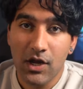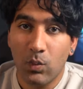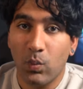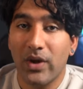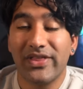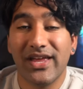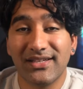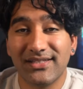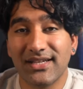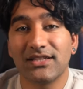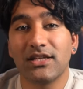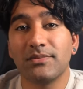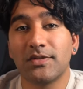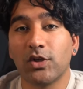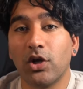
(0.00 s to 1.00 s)
when they
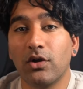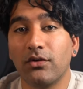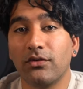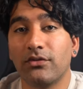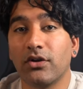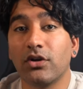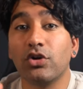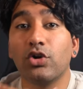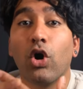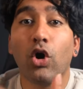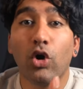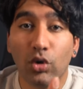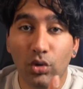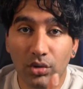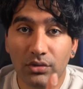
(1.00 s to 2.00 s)
set themselves
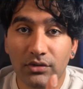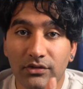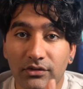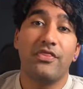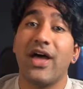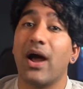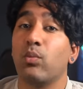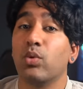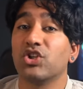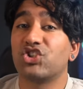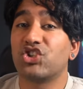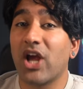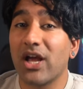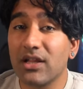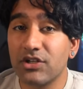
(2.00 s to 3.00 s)
goals that were
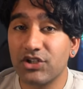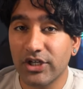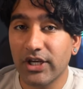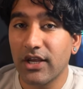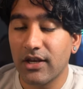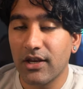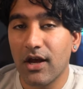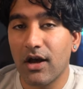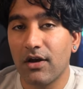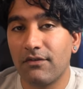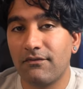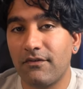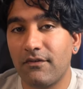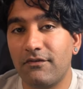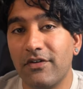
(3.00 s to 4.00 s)
challenging
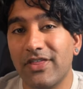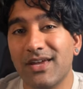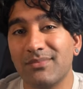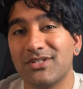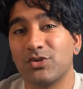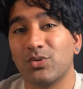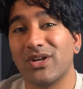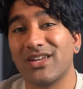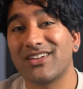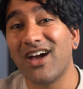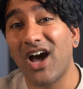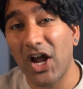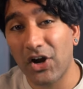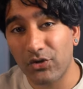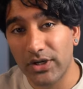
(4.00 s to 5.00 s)
enough for them to
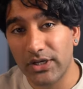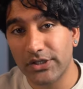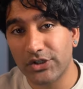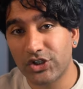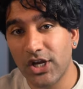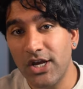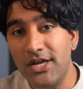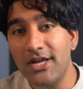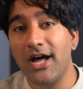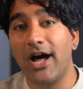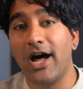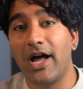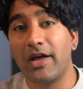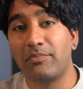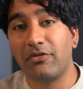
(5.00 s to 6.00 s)
encourage
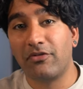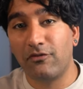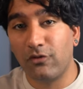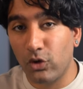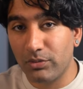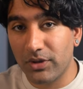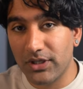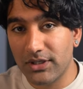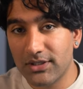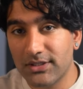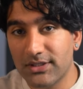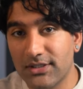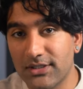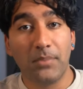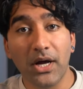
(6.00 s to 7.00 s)
high performance,